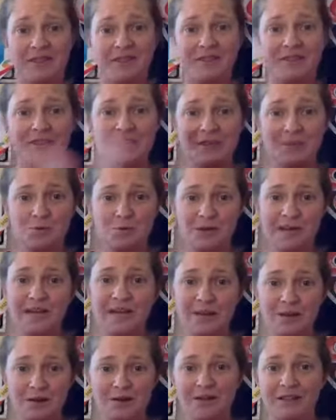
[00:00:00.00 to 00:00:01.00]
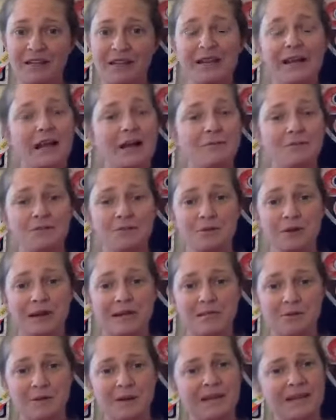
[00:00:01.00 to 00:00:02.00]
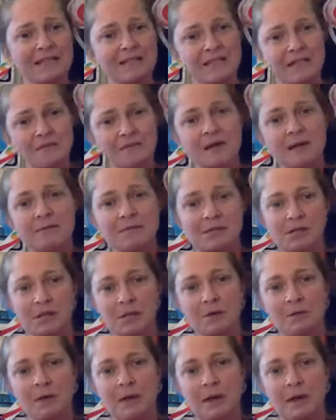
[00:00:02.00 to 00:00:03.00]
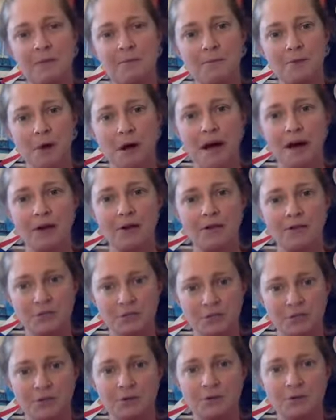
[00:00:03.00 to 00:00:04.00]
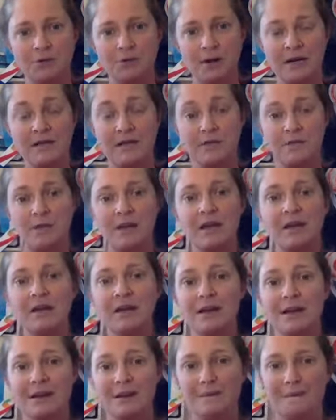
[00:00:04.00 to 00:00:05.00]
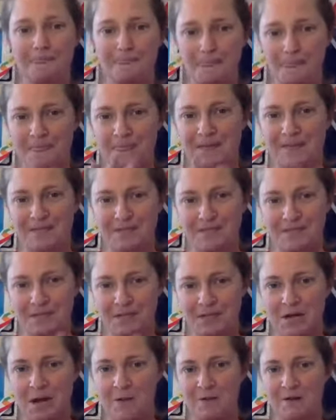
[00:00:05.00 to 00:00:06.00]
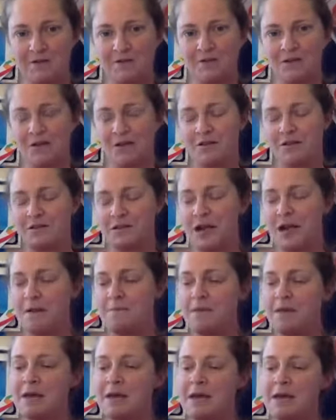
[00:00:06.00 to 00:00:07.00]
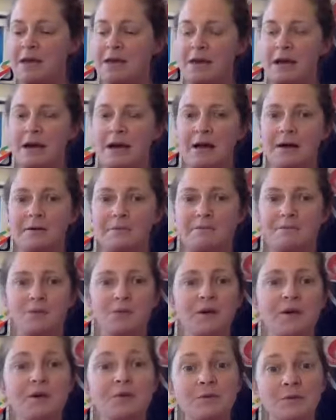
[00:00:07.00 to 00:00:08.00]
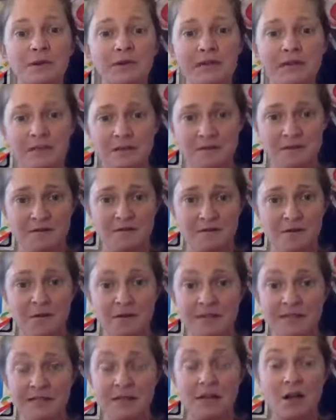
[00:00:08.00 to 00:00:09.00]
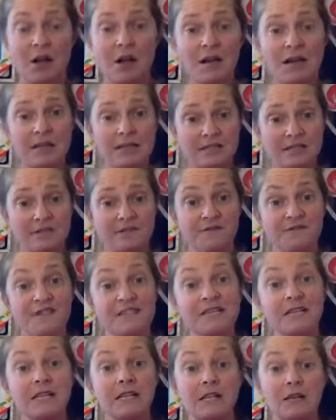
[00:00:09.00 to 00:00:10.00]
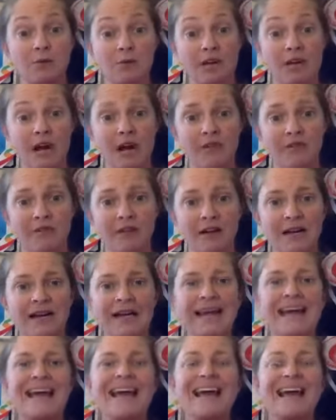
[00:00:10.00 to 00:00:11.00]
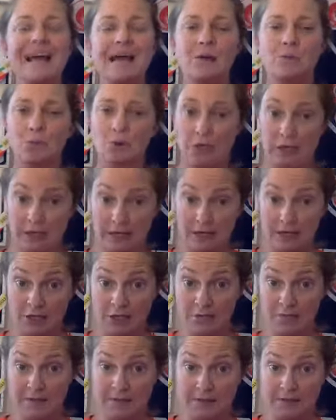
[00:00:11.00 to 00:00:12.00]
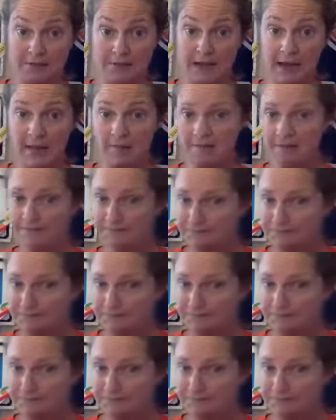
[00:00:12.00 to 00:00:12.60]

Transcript: this week leading up to race week and sometimes a little bit prior to race week. This is a topic for another time. Uh, but what you really need to be focusing on is physically recovering and working on your mental game.